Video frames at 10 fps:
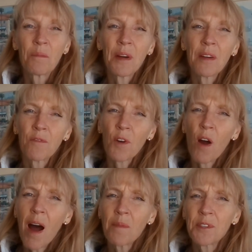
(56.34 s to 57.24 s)
But for
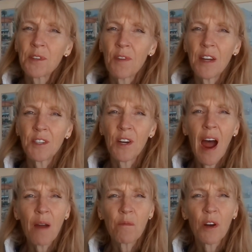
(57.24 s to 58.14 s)
observation,
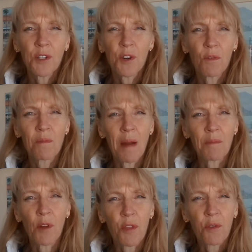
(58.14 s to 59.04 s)
I want you to
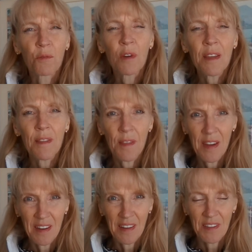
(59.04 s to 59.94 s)
remember 3
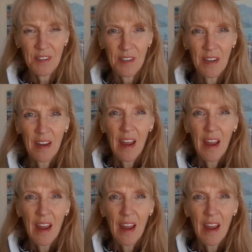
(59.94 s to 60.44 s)
things.